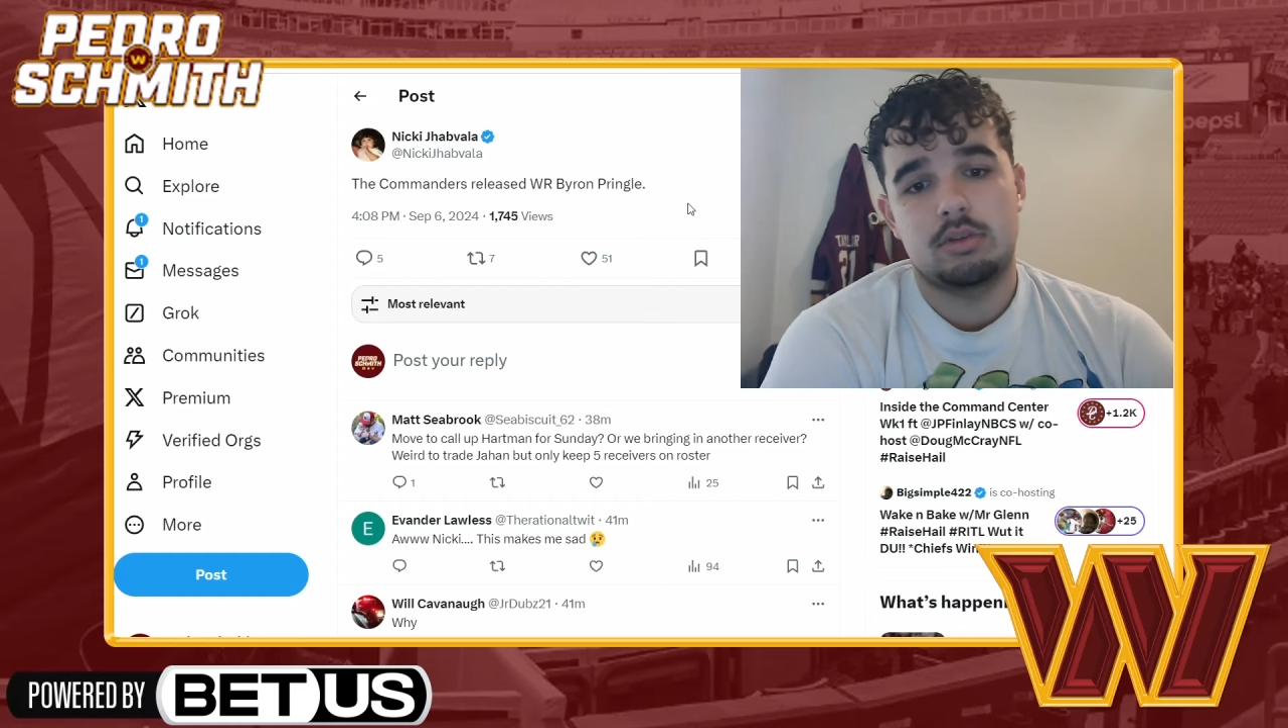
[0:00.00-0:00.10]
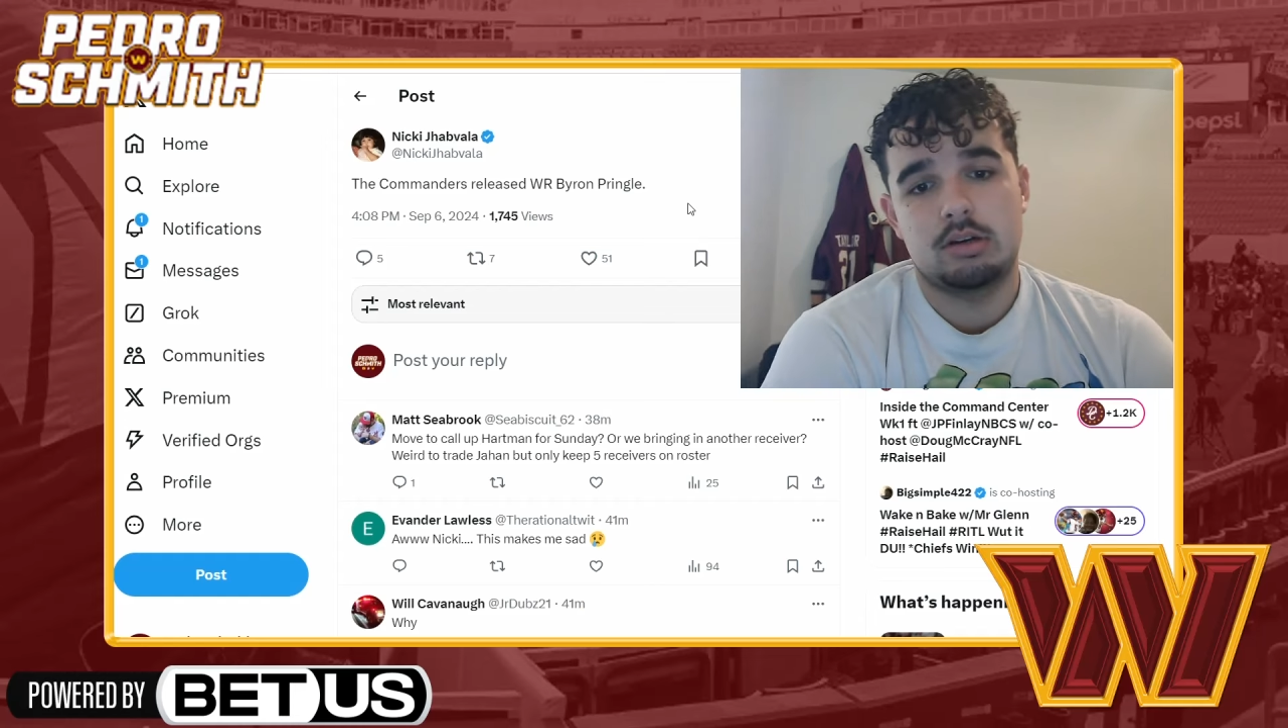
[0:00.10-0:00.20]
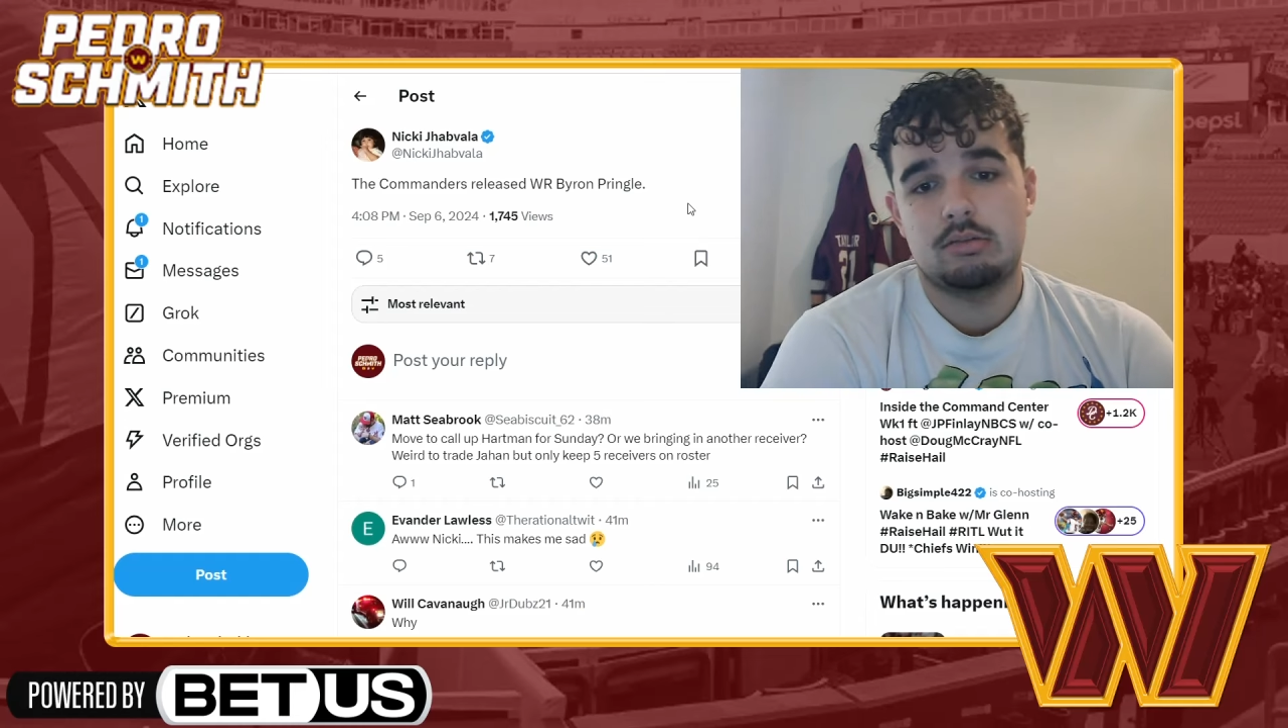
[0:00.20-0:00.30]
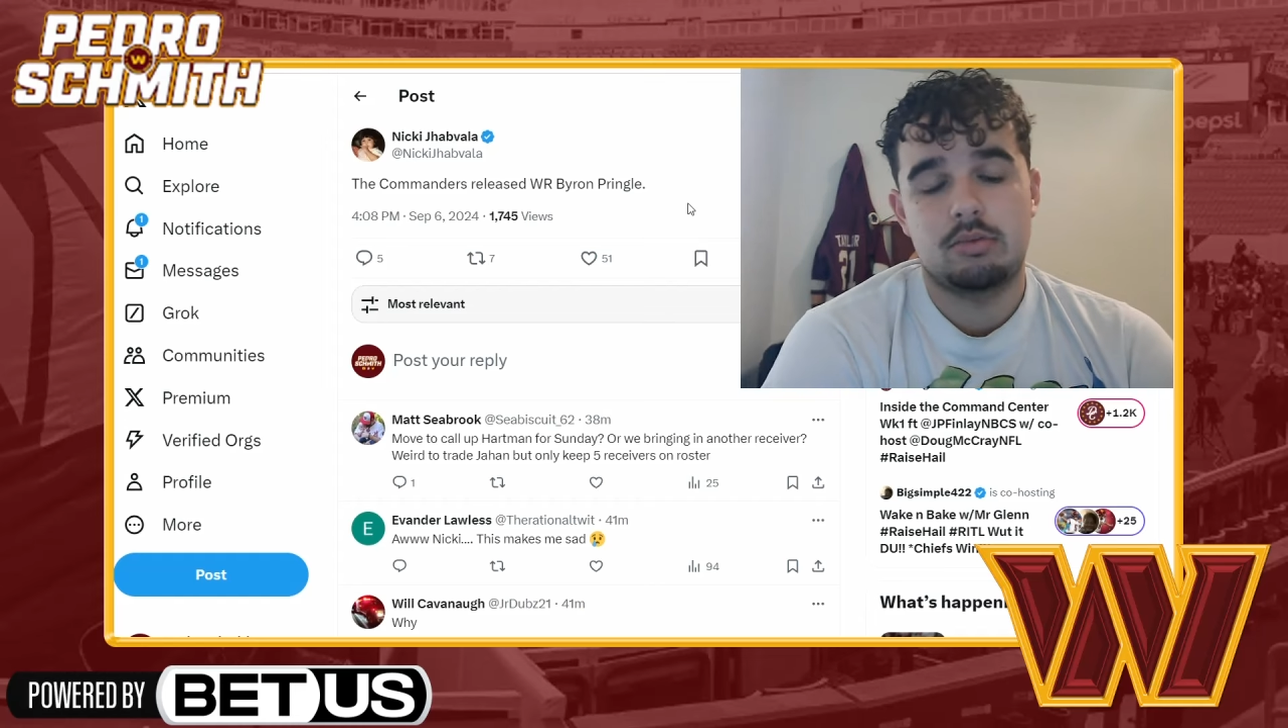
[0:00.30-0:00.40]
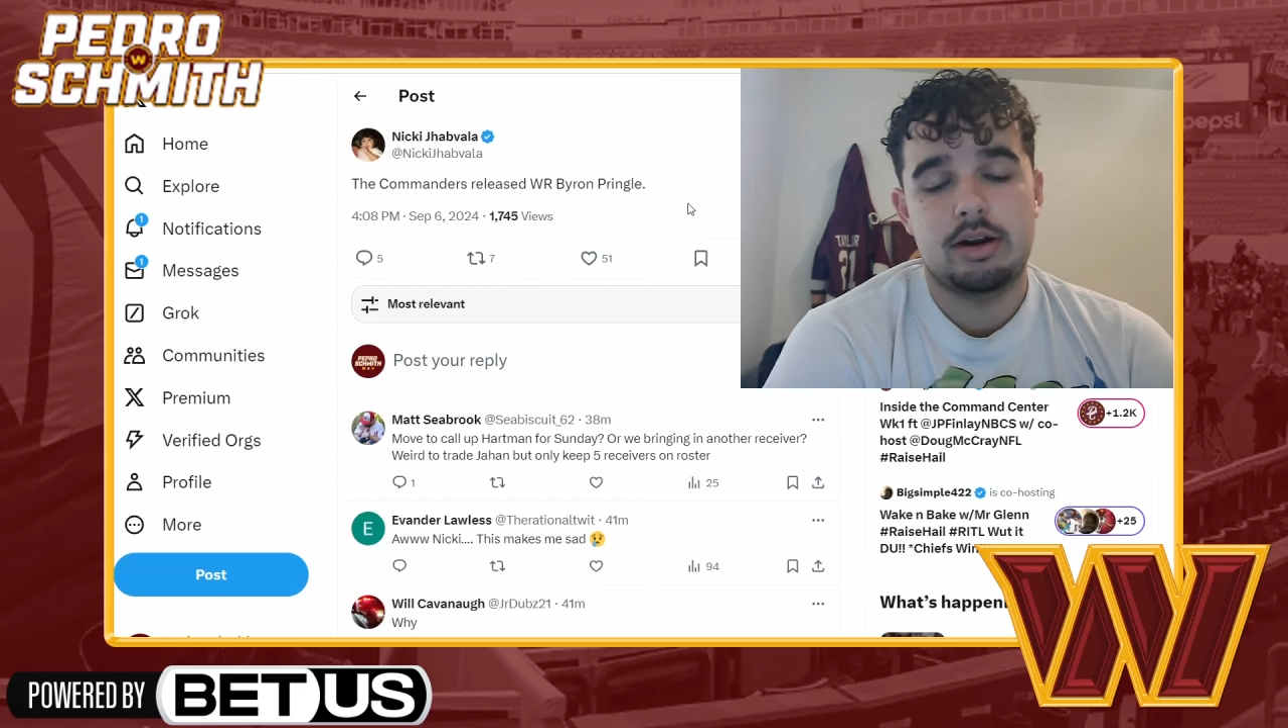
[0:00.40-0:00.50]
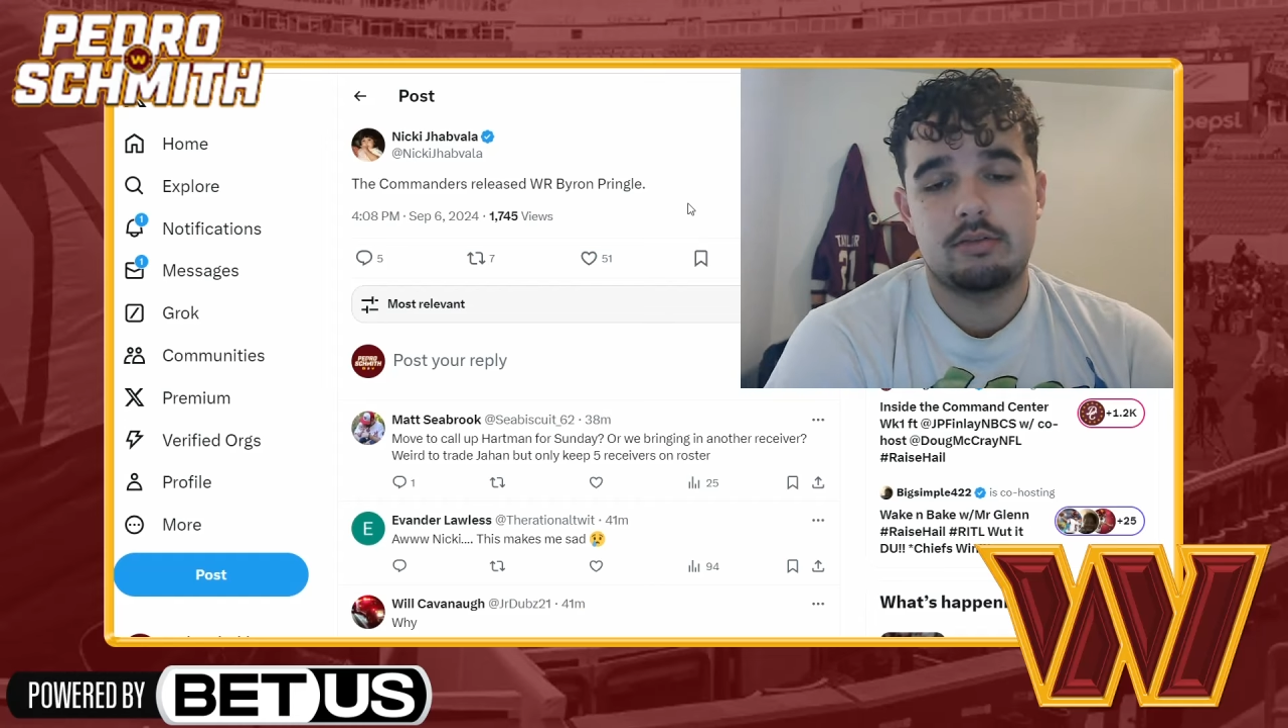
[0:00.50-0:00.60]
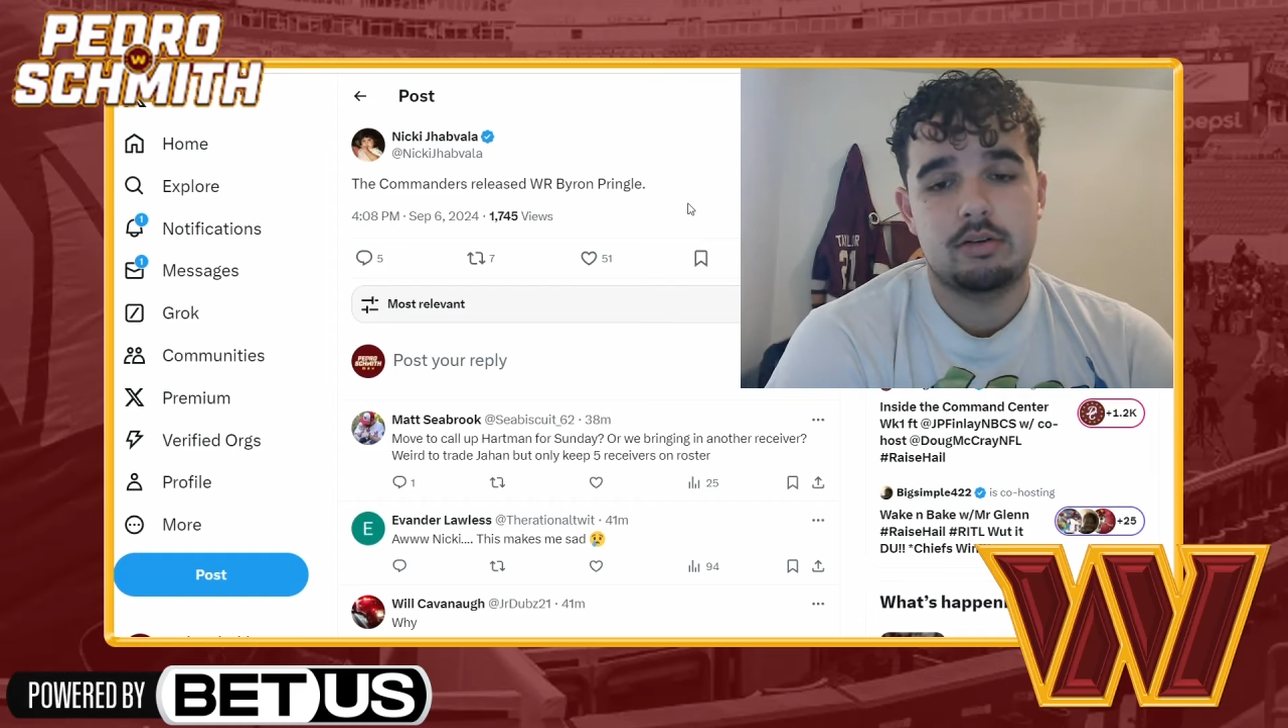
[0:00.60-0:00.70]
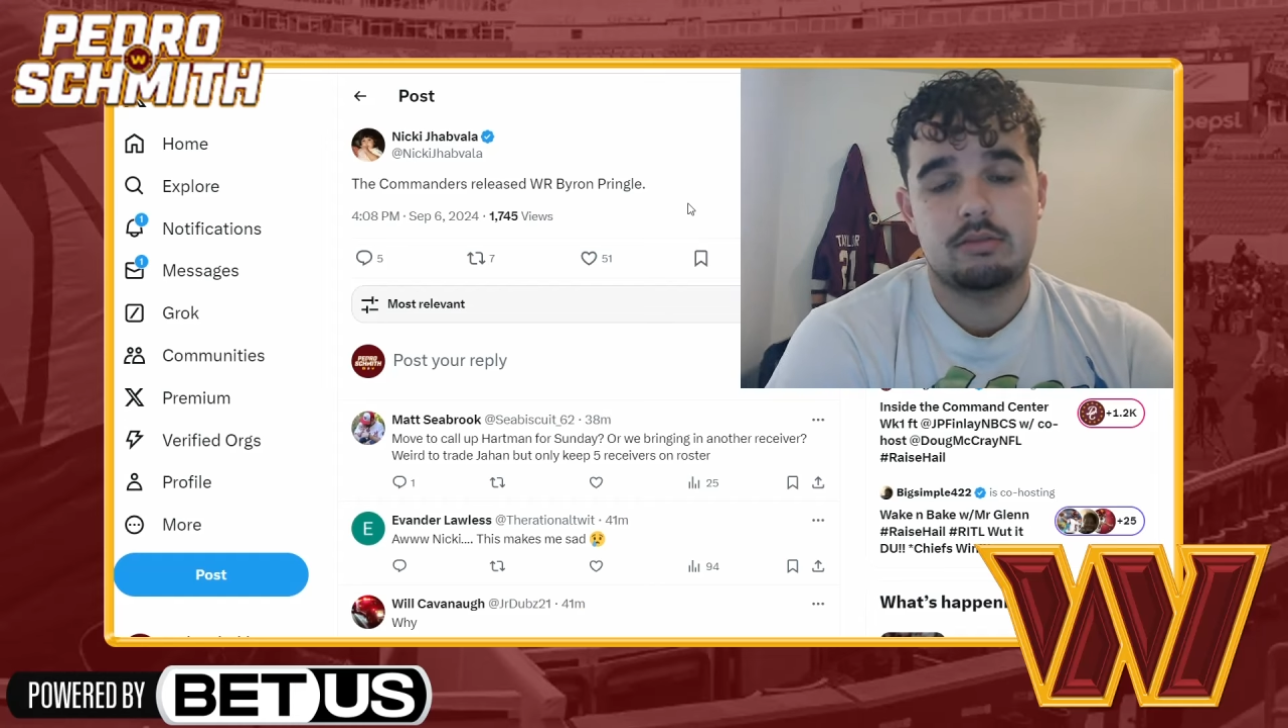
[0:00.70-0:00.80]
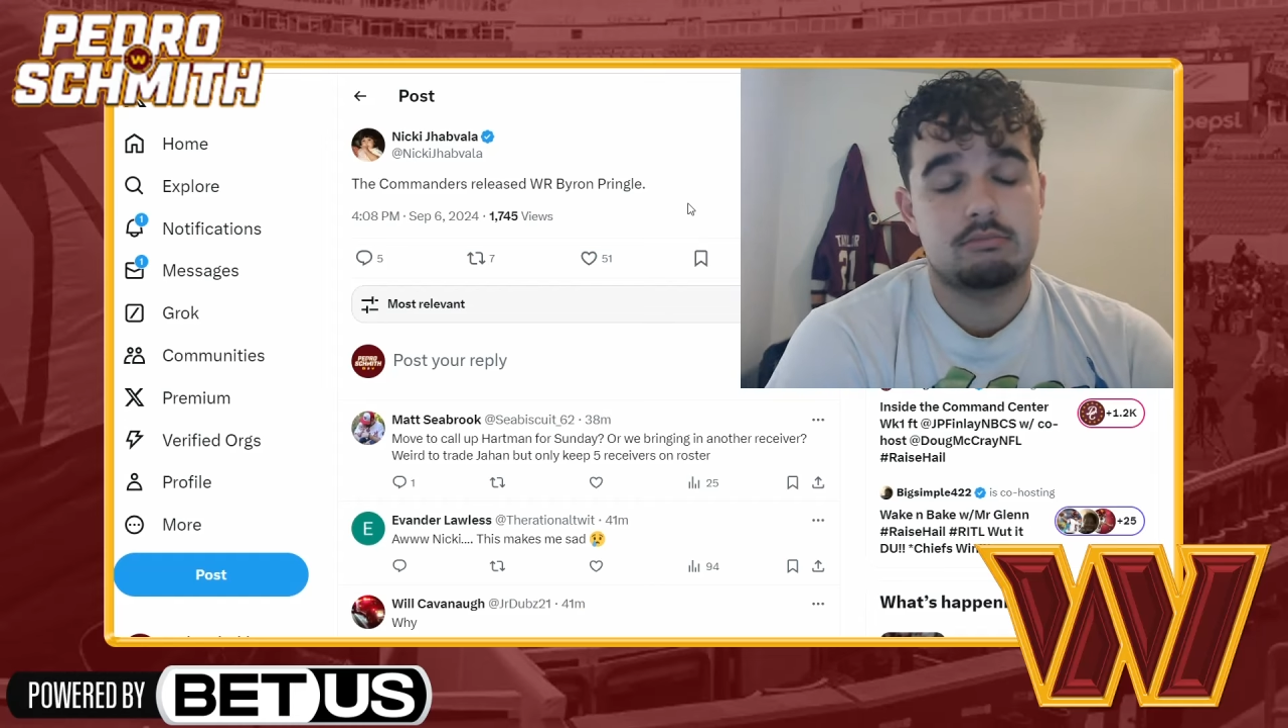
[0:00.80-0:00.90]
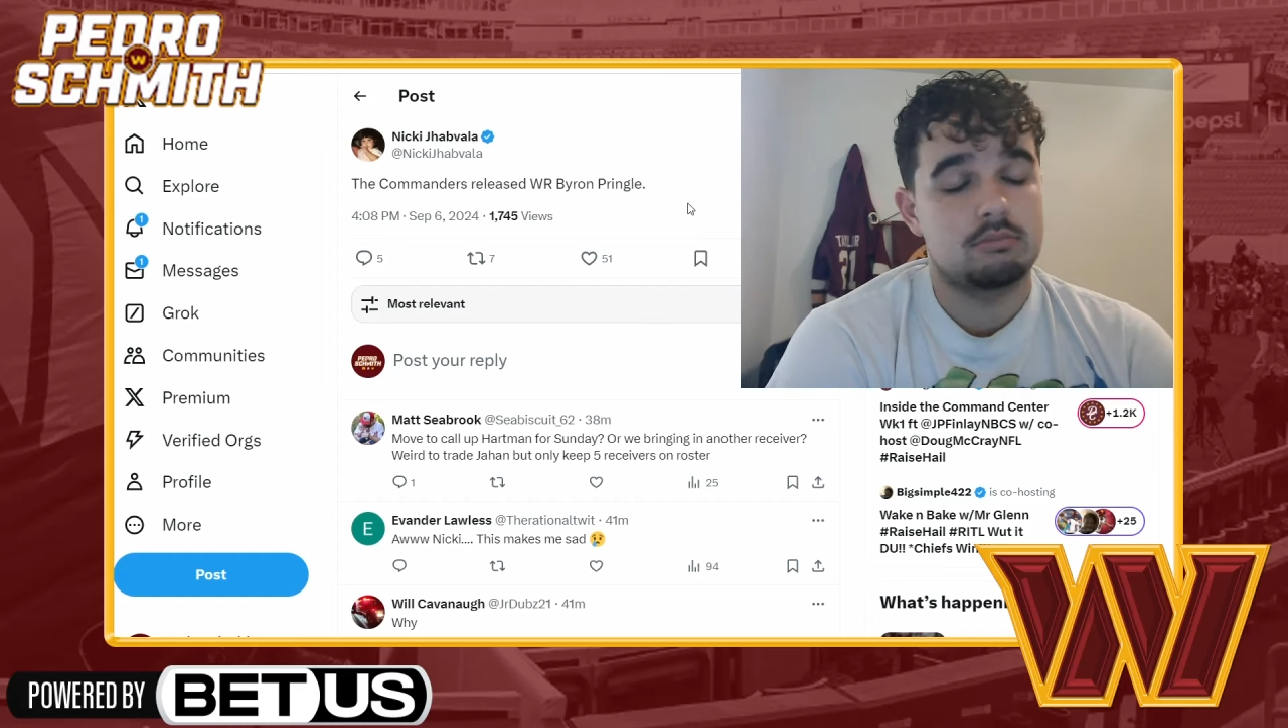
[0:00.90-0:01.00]
you know
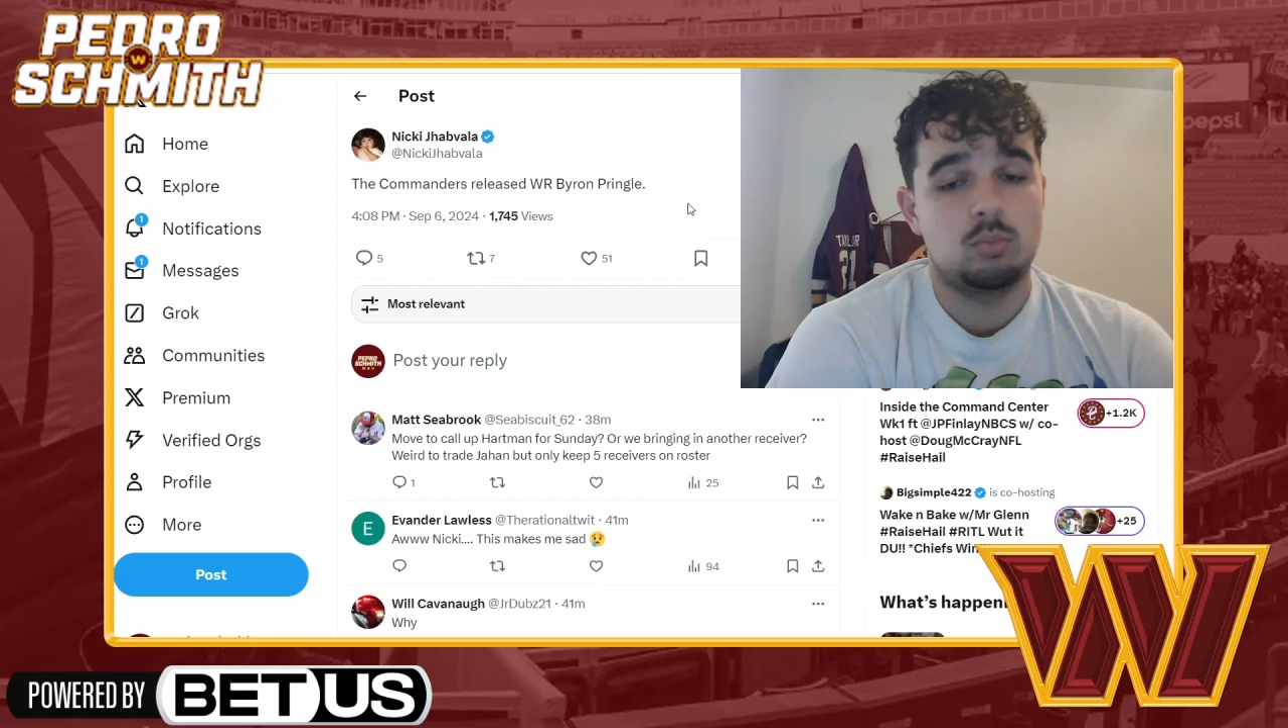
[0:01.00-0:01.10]
whatever